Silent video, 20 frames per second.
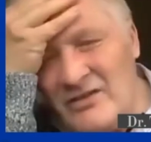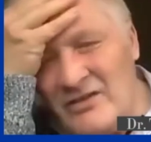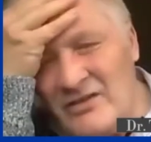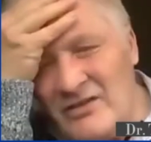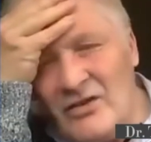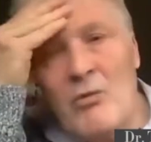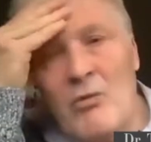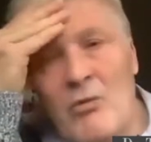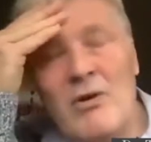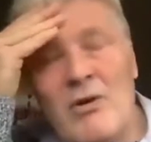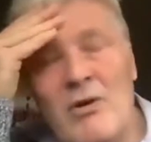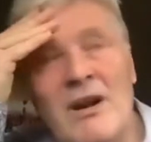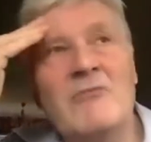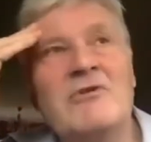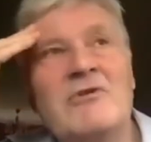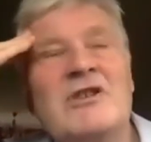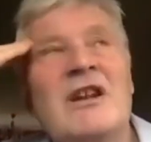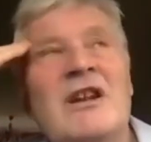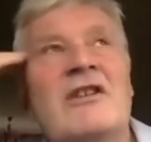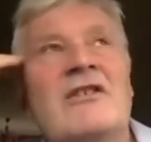So
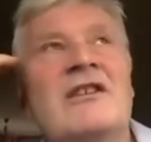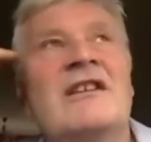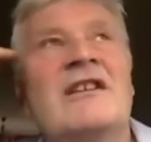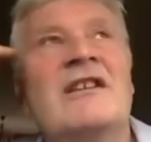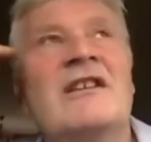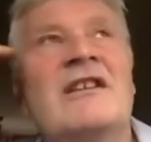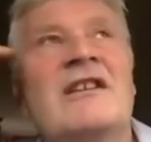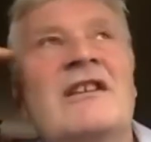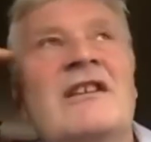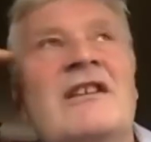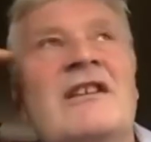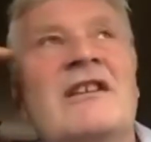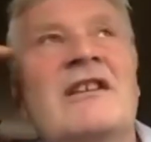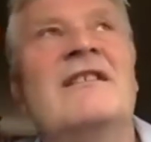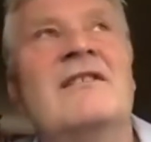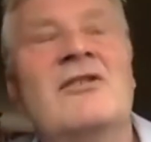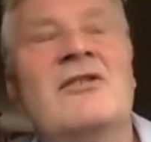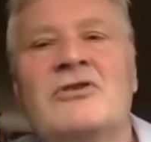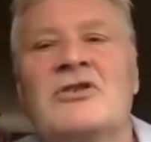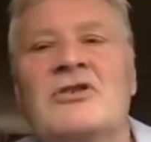language learning
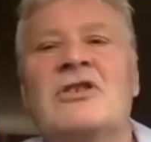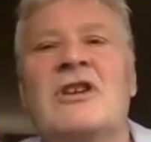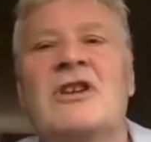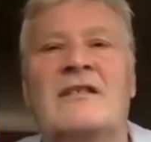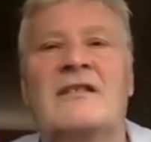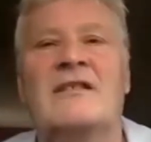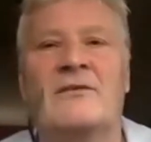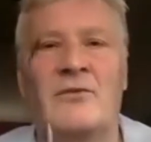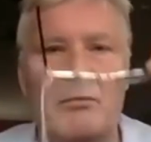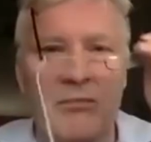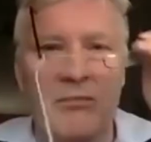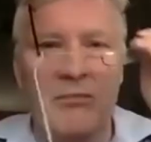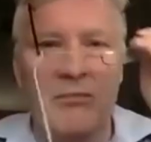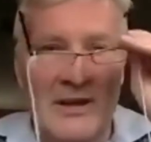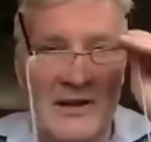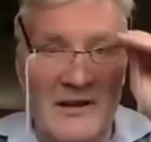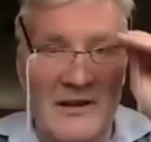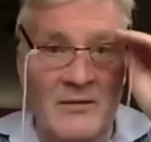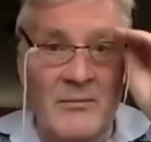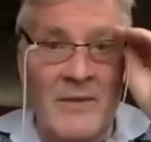is not just
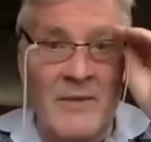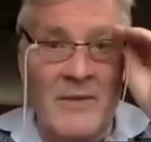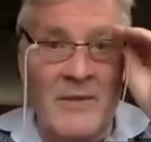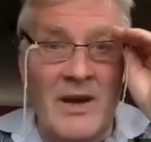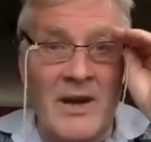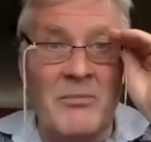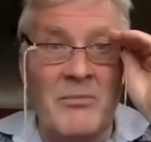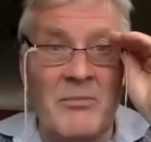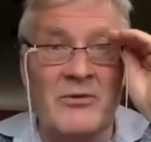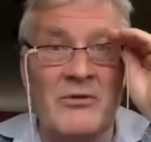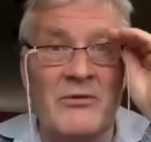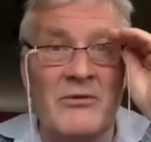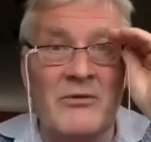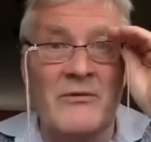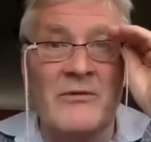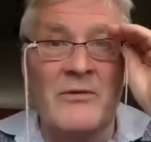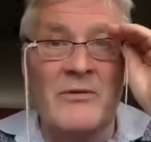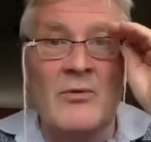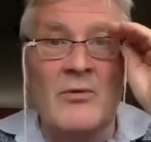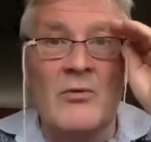from it is my
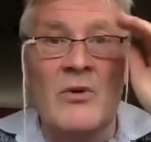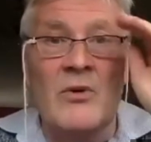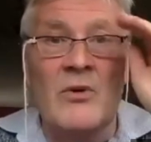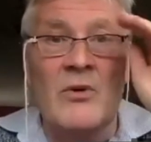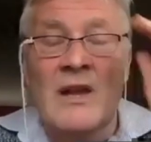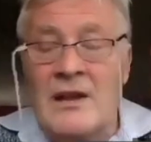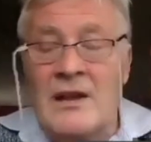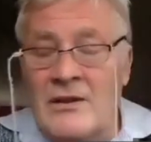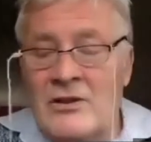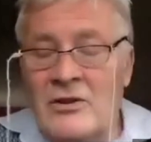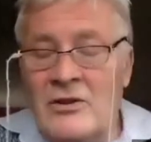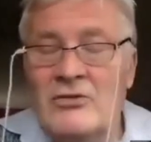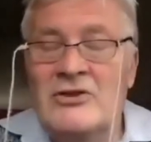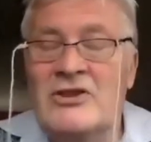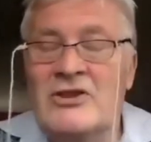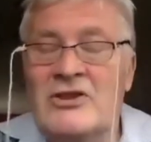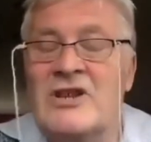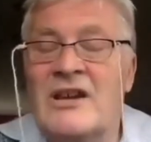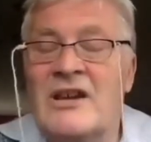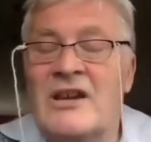point of view,
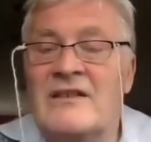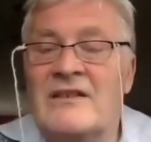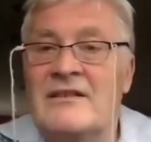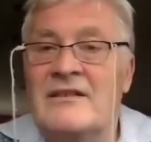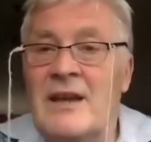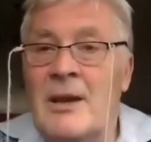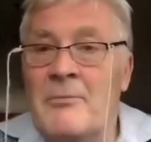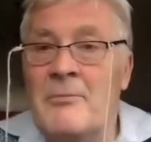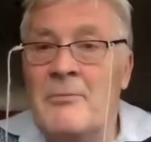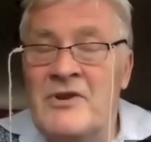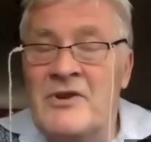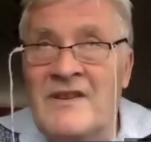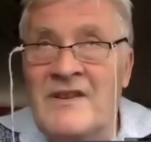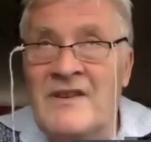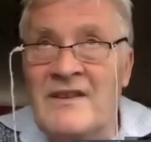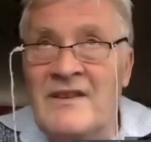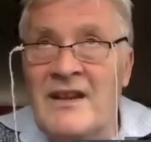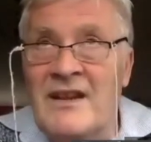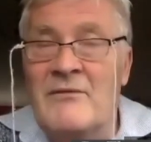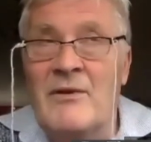not just a
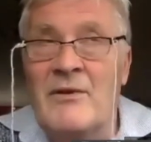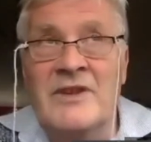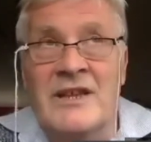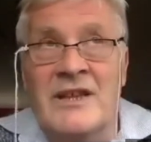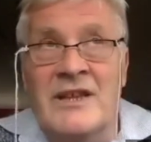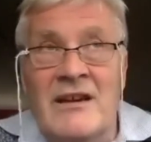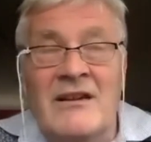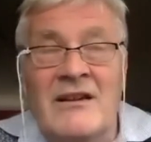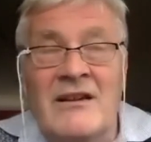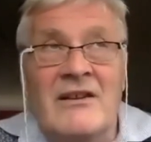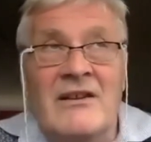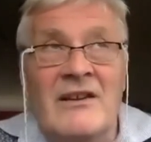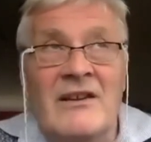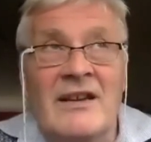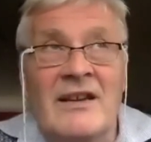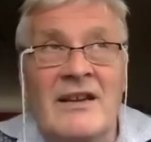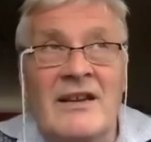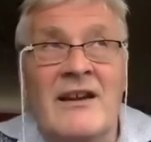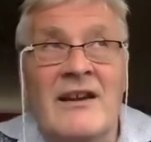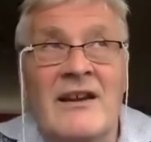preserve of the
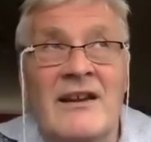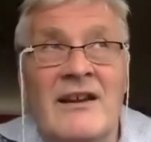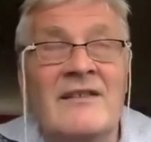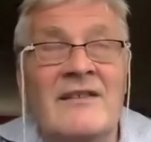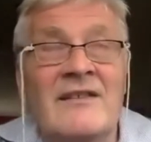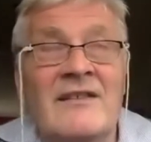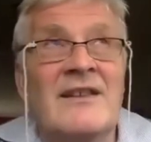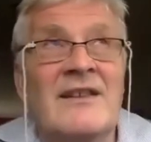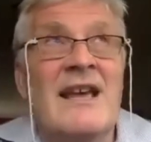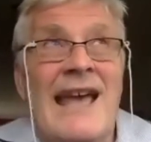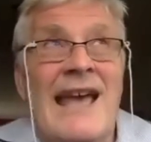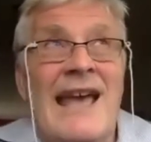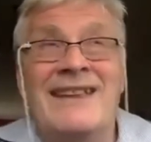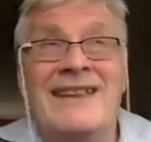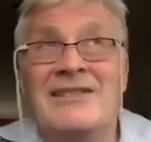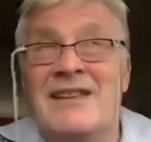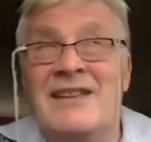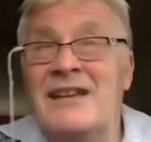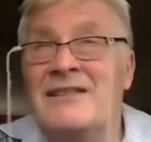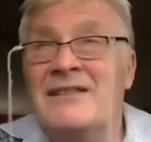young, youngest.
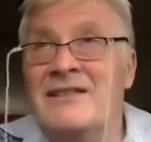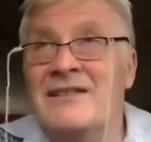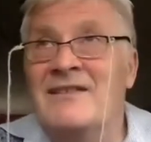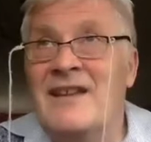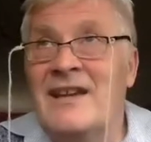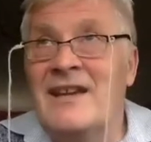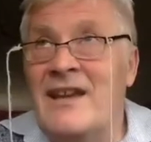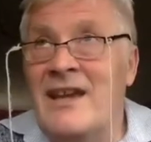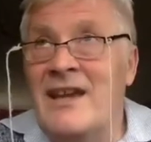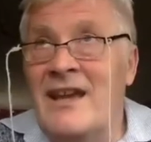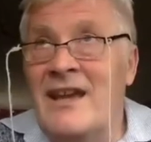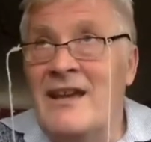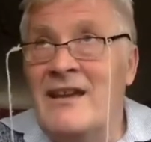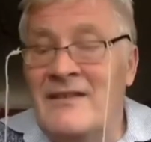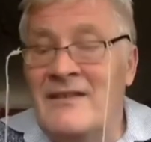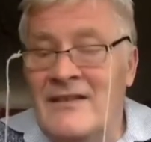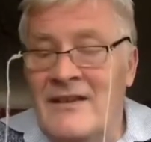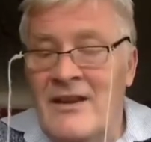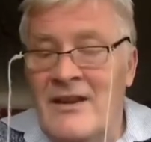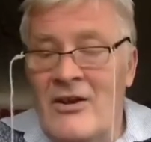And that is the
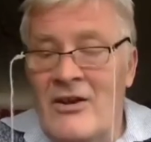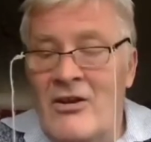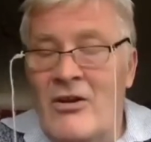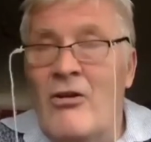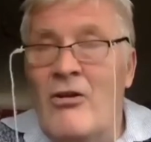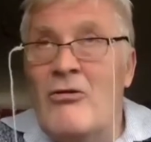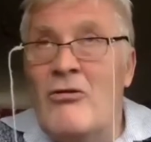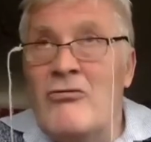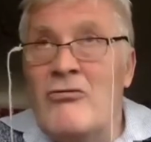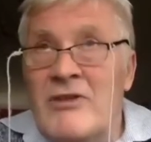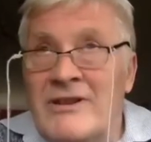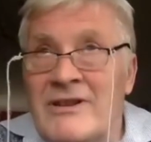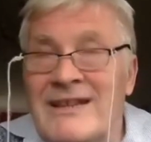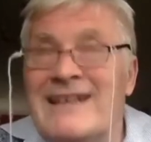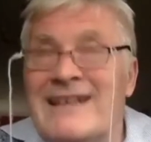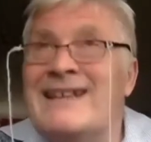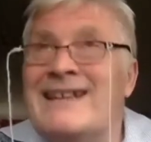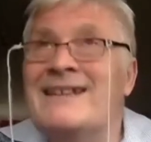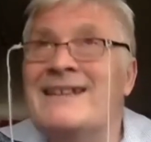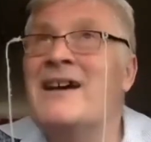case
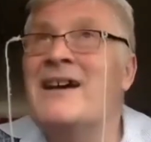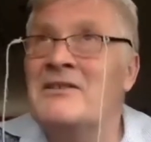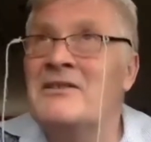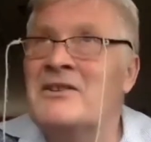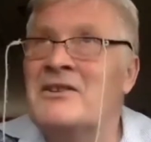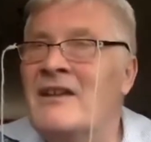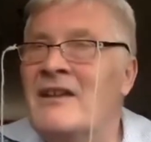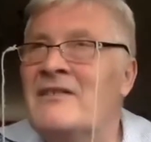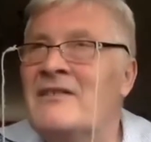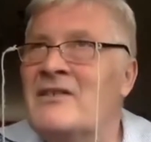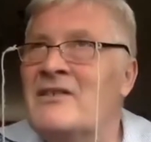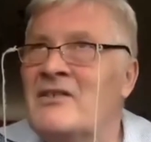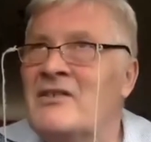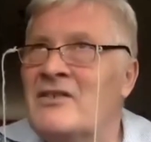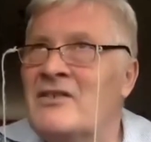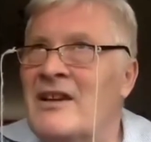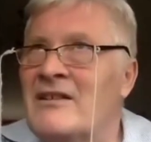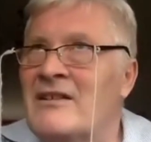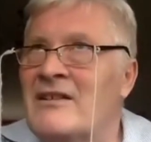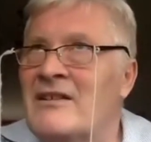already in hunter-gatherer
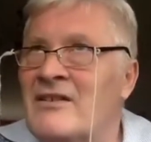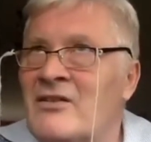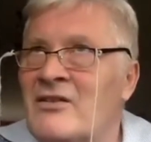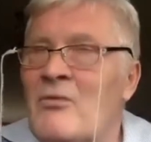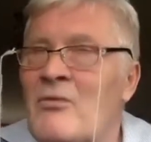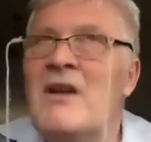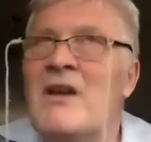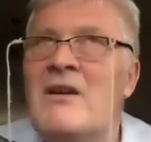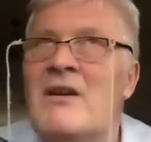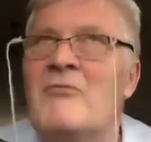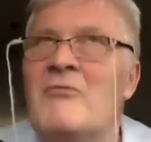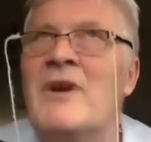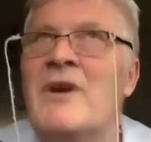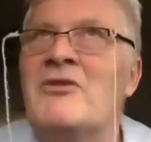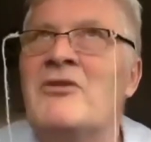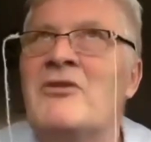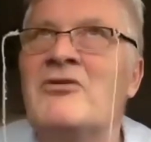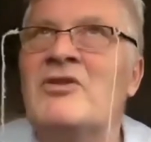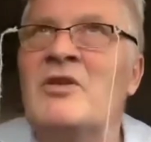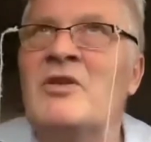societies. So we
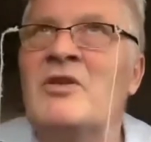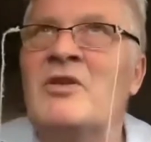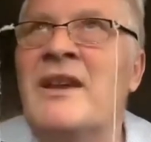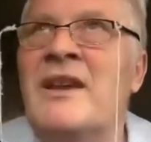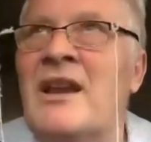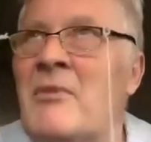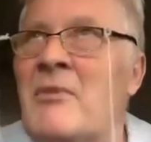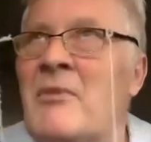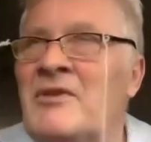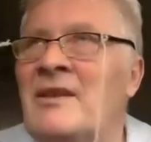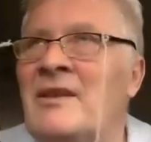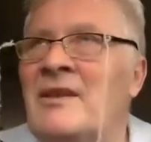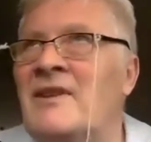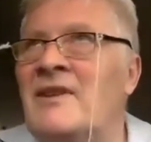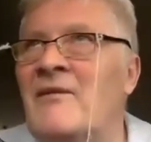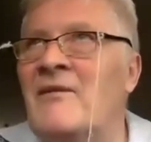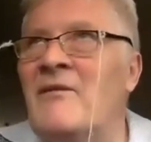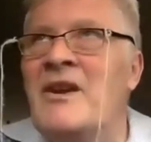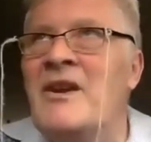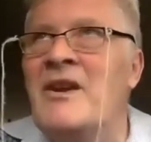are not speaking about
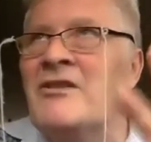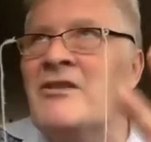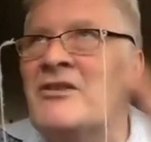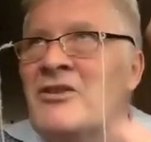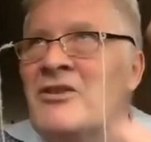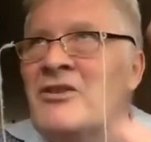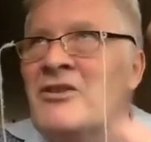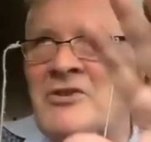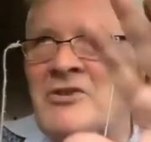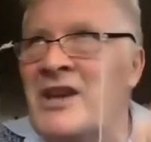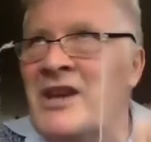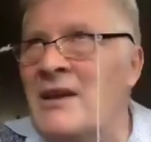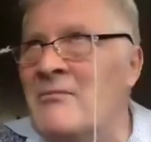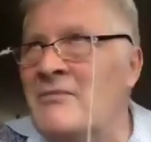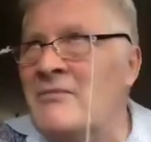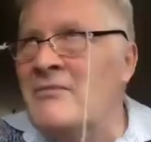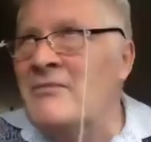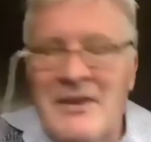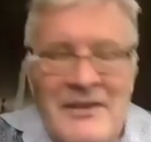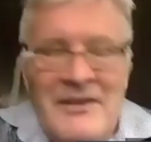something very new, which came
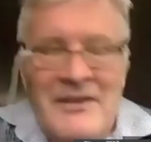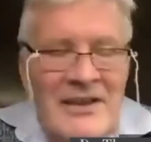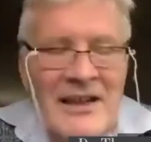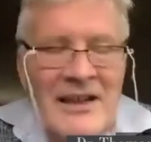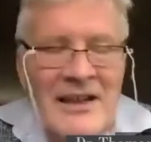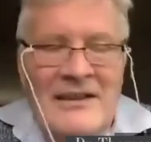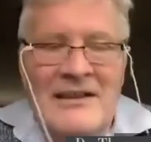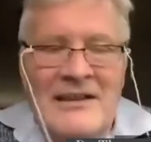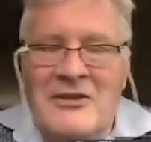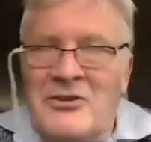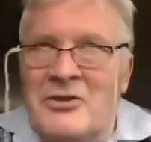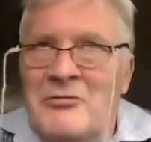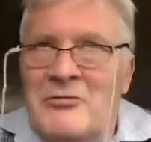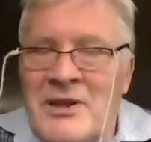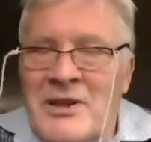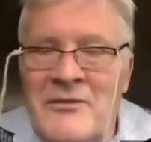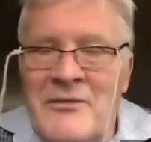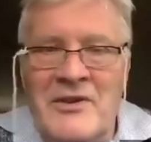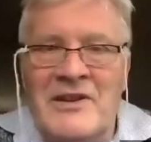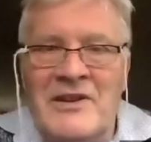suddenly in you know,
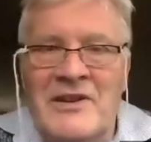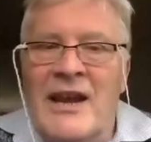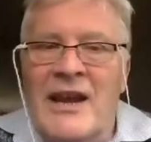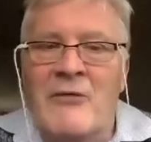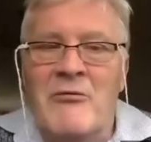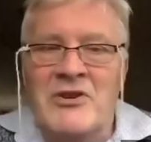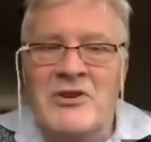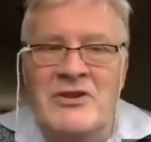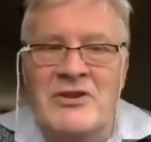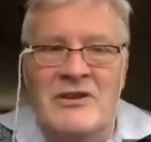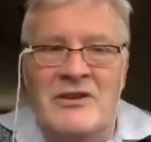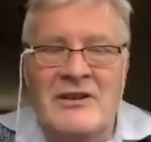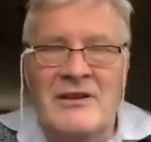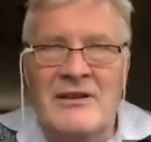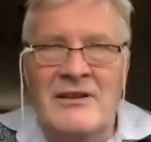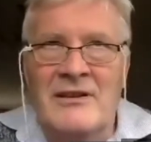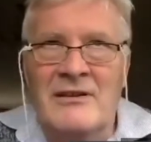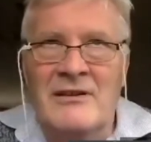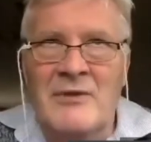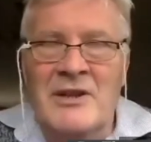21st language, uh,
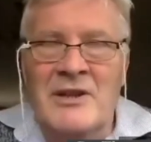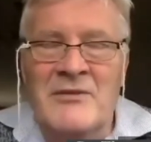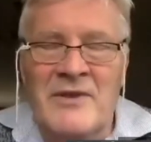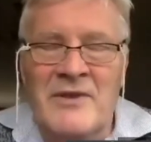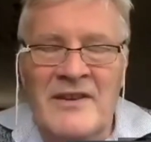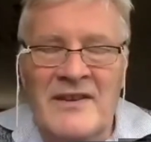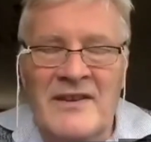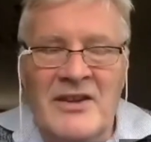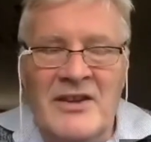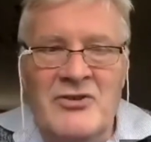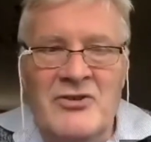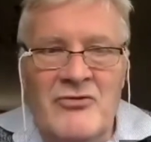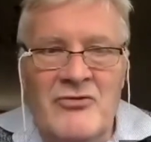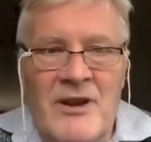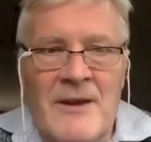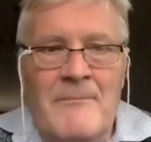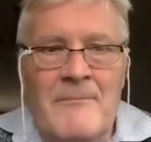21st century.